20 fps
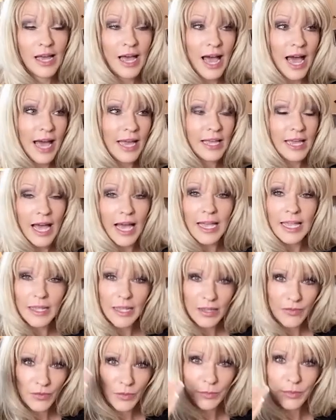I
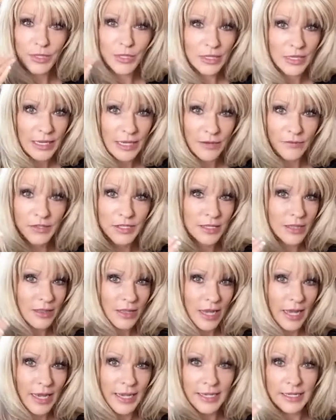even believed
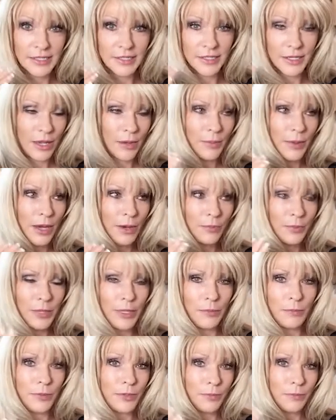lies about
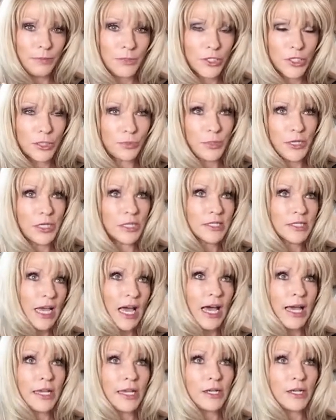people just because
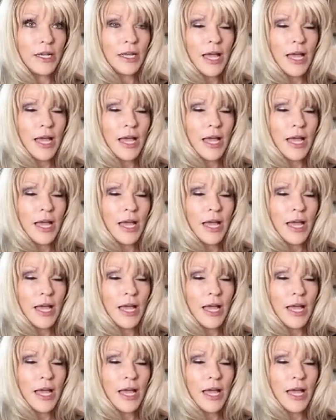I